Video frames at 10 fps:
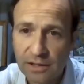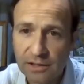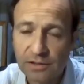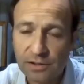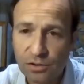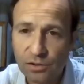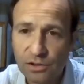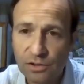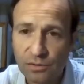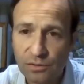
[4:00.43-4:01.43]
decline, as the
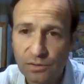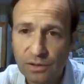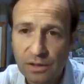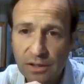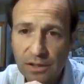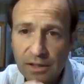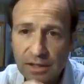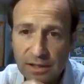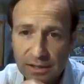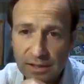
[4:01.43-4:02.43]
Attorney General
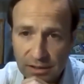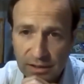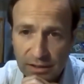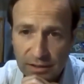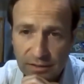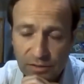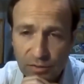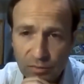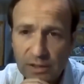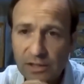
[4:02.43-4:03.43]
had
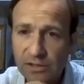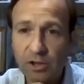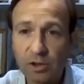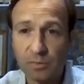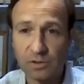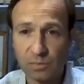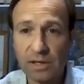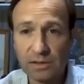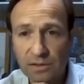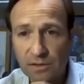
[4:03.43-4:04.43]
indicated. So not terribly
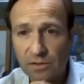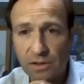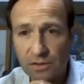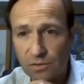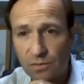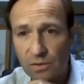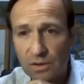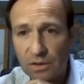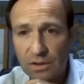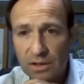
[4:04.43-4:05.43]
surprised to see this
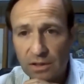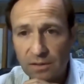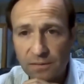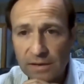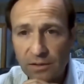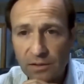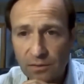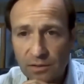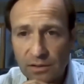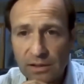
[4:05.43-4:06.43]
lawsuit
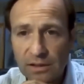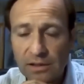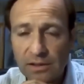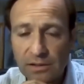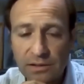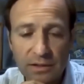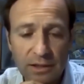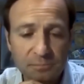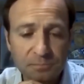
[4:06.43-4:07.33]
filed, and